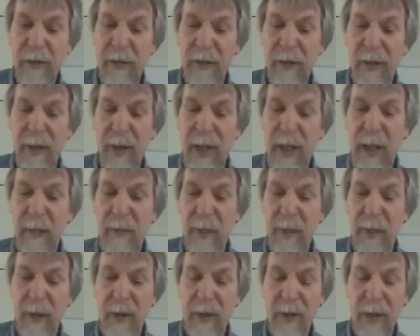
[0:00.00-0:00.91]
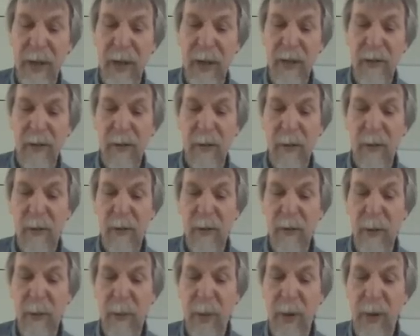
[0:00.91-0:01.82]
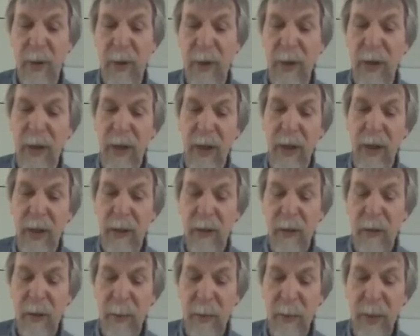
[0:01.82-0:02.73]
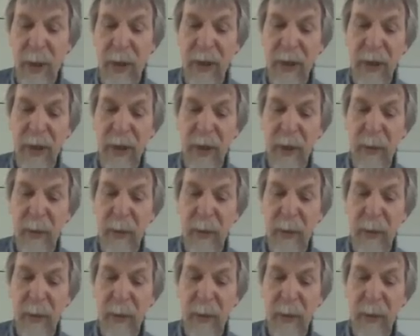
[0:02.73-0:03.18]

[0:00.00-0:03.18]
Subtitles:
the time that it takes to repair a